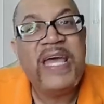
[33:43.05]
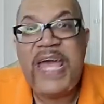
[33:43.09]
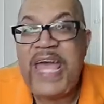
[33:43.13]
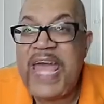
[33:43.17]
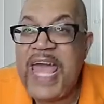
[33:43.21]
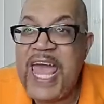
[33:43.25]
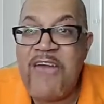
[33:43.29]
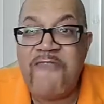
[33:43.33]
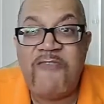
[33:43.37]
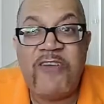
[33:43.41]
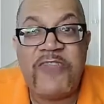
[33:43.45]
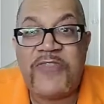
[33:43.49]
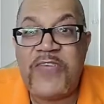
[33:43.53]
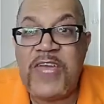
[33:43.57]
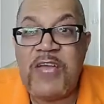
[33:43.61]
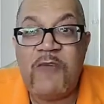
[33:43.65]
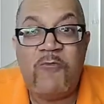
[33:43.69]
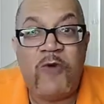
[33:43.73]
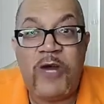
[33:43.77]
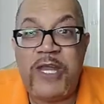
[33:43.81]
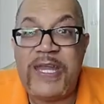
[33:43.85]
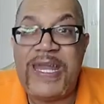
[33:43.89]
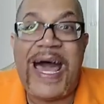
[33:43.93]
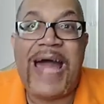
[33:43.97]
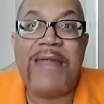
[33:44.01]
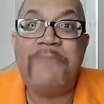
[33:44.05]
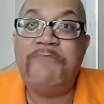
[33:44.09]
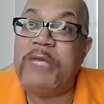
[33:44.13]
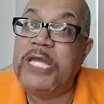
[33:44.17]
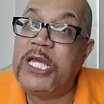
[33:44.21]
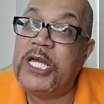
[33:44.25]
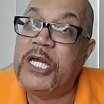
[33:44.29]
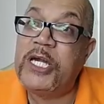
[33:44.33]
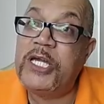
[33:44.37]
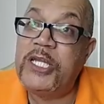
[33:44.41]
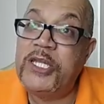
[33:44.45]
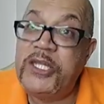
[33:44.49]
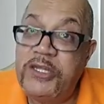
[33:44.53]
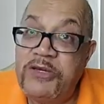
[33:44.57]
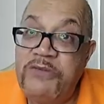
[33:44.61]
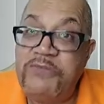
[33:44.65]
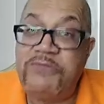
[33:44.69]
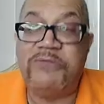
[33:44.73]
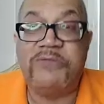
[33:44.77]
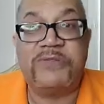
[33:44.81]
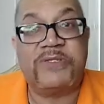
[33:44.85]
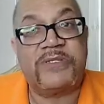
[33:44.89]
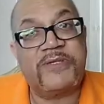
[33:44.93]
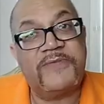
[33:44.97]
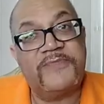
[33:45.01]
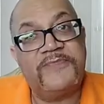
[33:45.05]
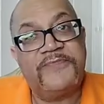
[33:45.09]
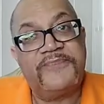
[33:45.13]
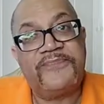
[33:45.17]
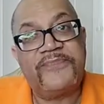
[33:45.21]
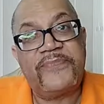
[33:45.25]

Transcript: everything would not be good news.